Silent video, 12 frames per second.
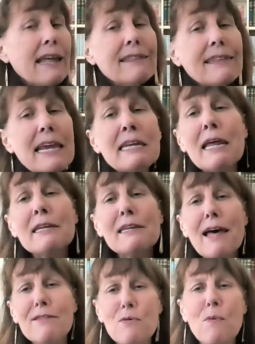And then
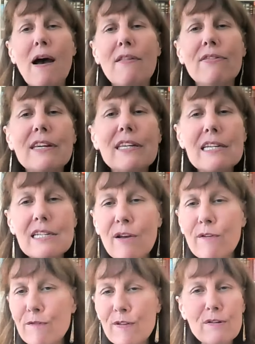another one that is
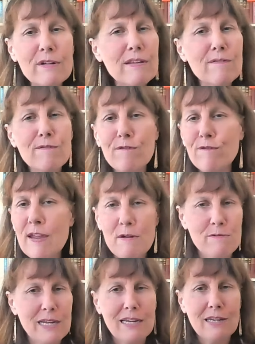a very,
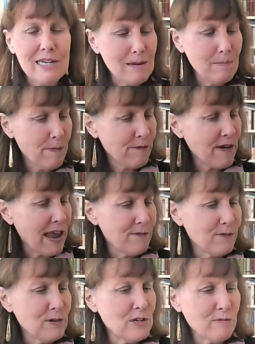very deep
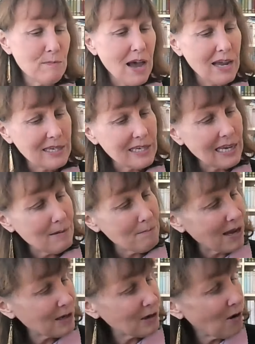favourite of mine. Again,
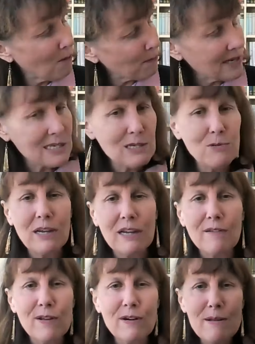my copy is
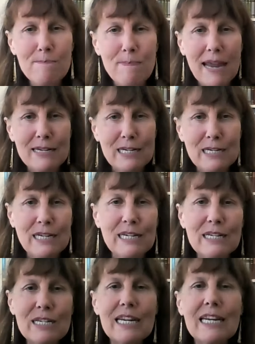looking very battered
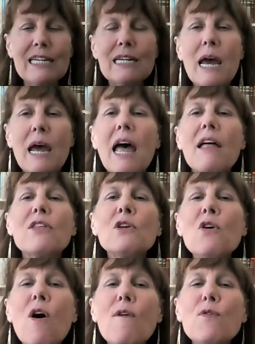indeed. The
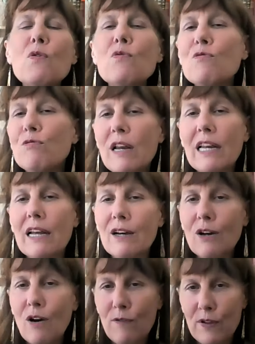novel
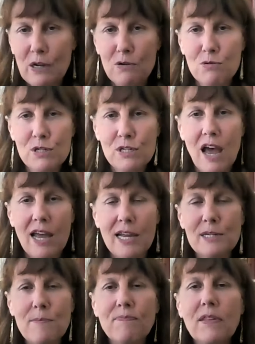Rilla of
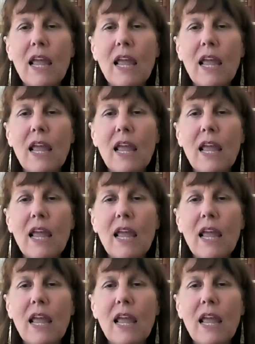Ingleside.